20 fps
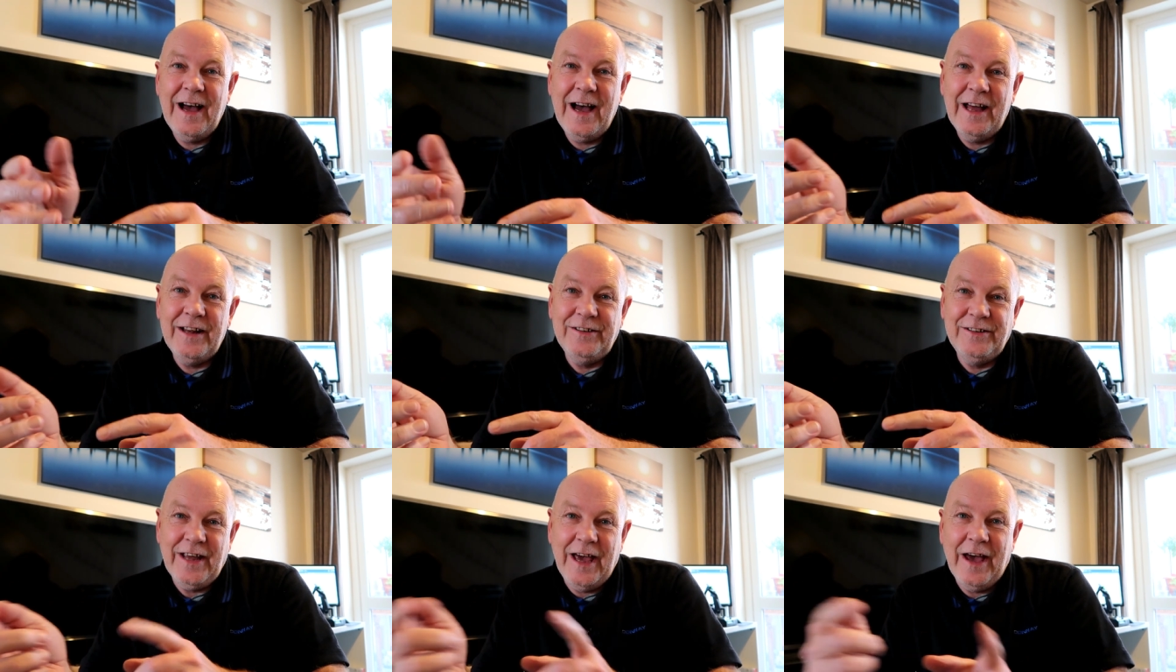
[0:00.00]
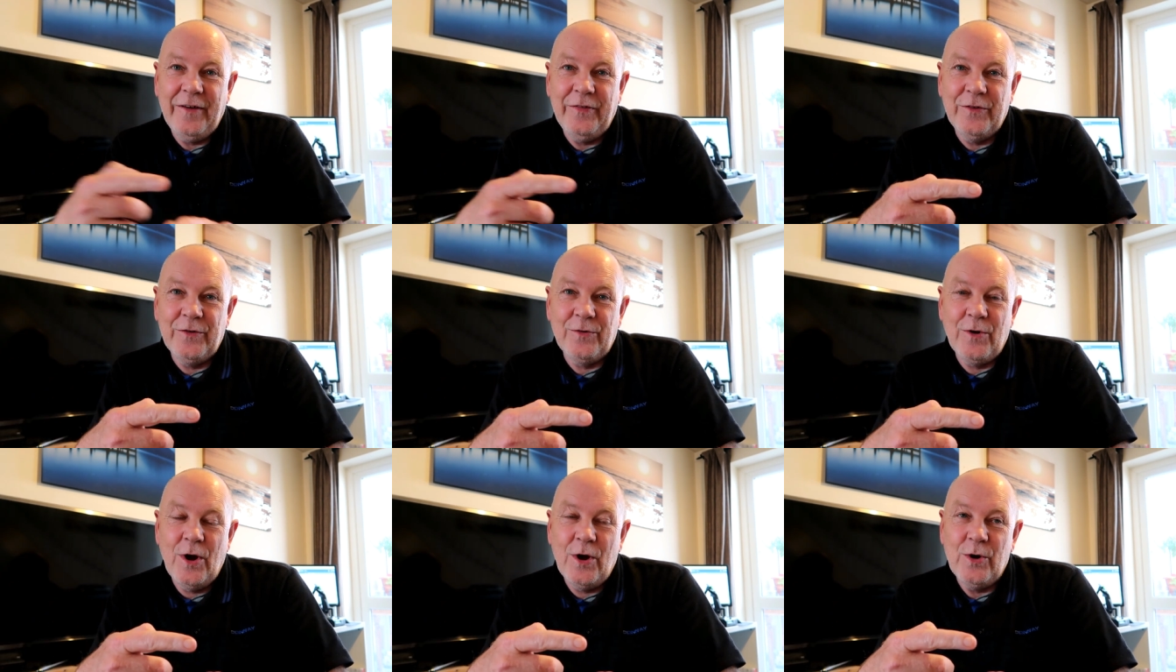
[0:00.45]
and down
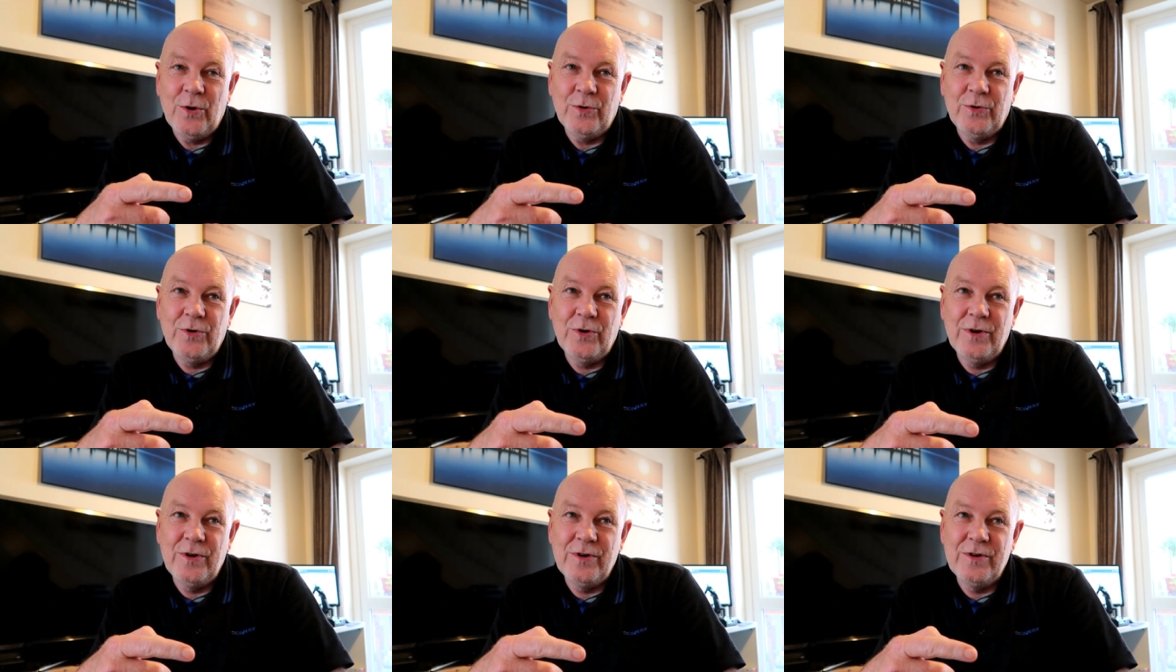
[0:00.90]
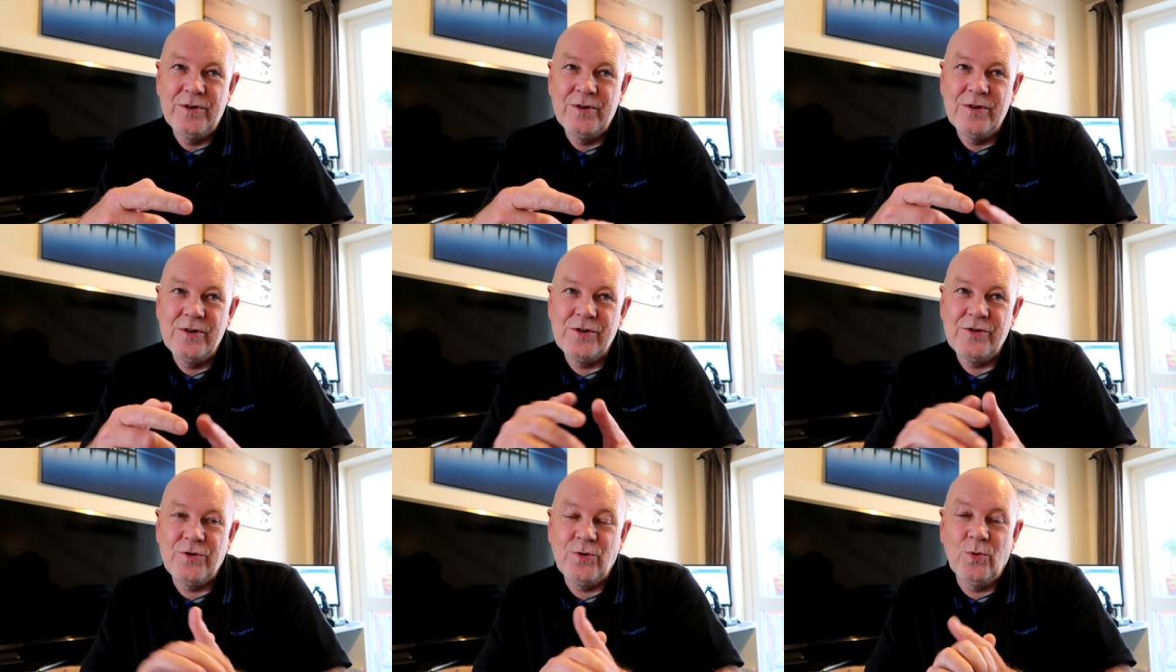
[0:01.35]
the road
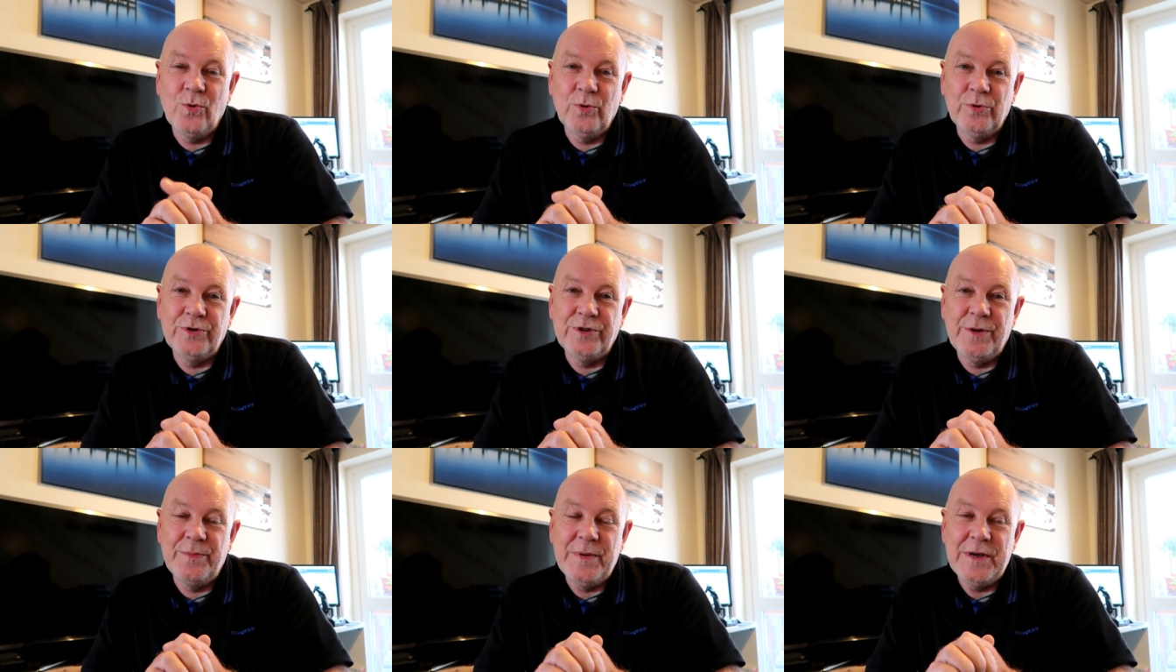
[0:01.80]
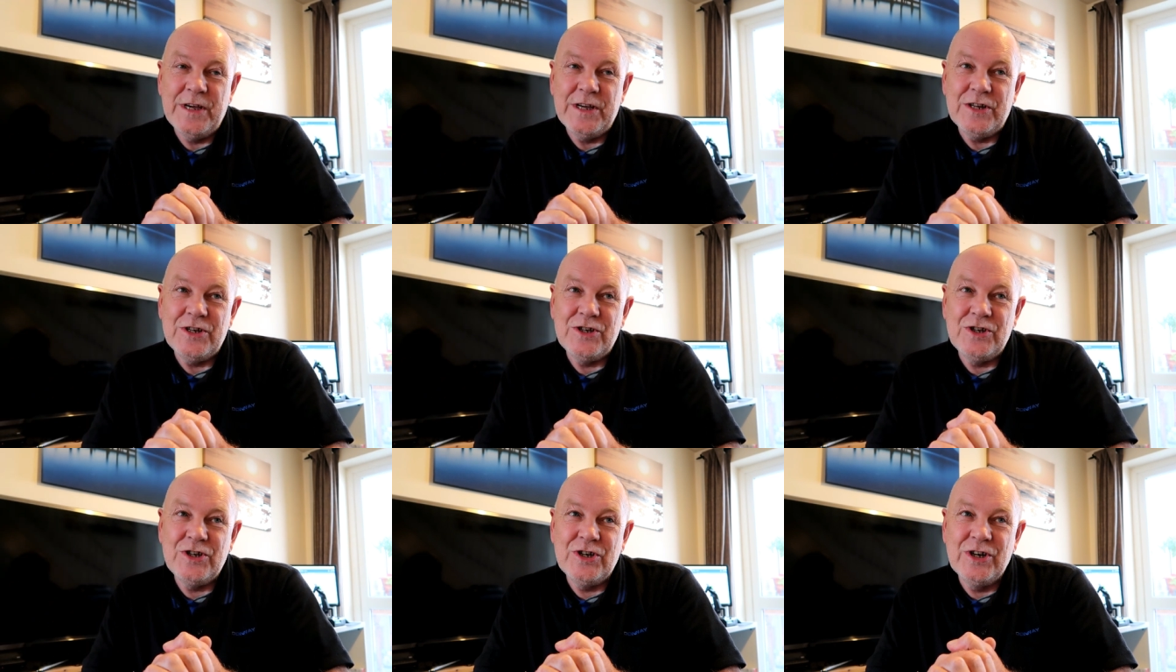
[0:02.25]
towards the
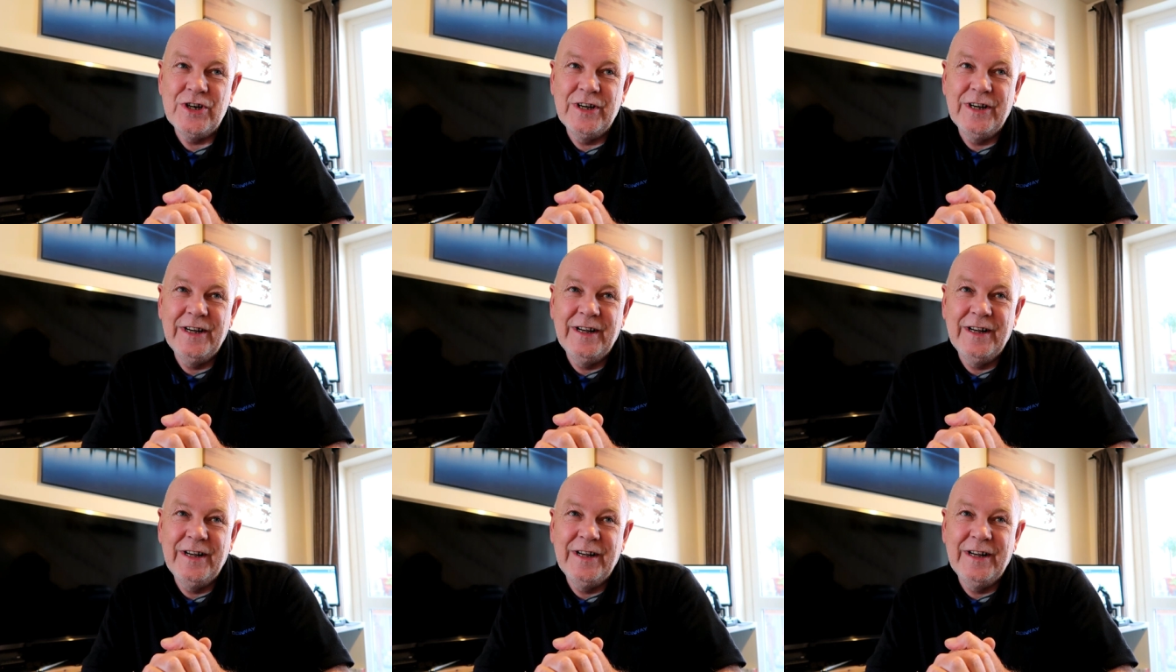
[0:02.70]
beach.